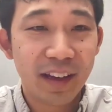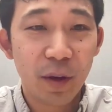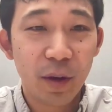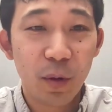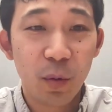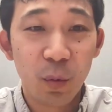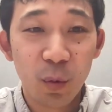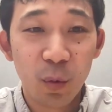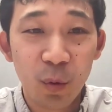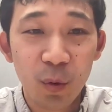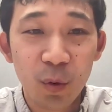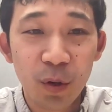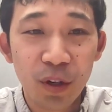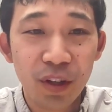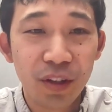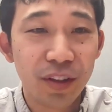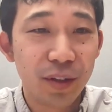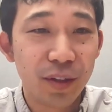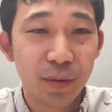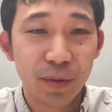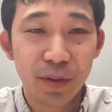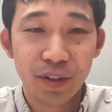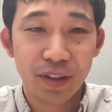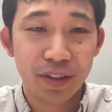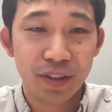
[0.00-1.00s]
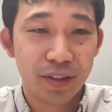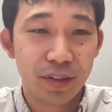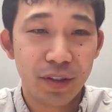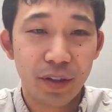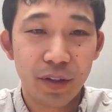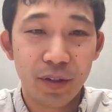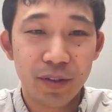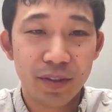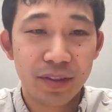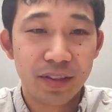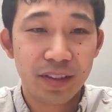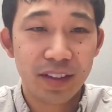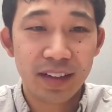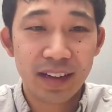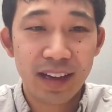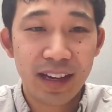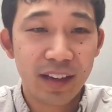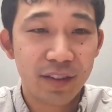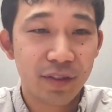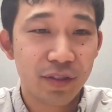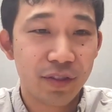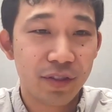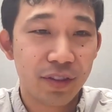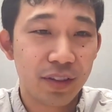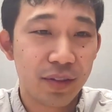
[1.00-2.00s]
really, really close, and
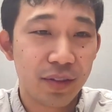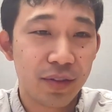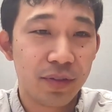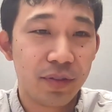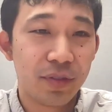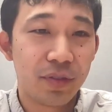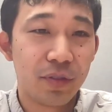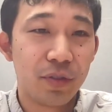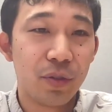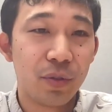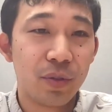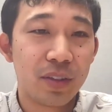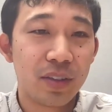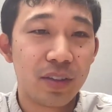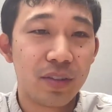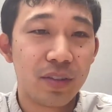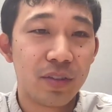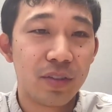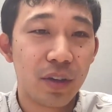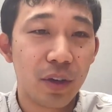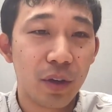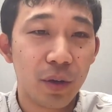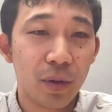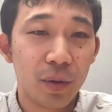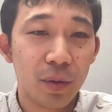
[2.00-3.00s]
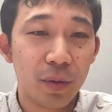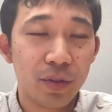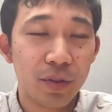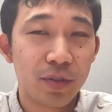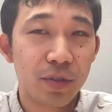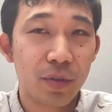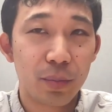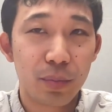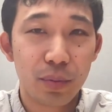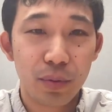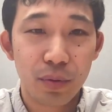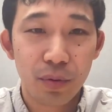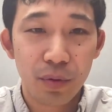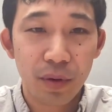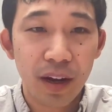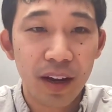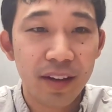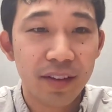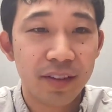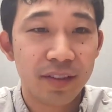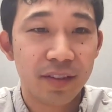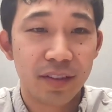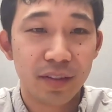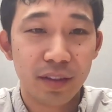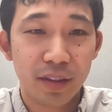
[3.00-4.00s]
actually you can go
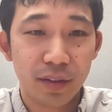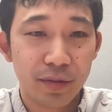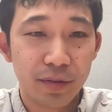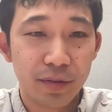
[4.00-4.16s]
surprisingly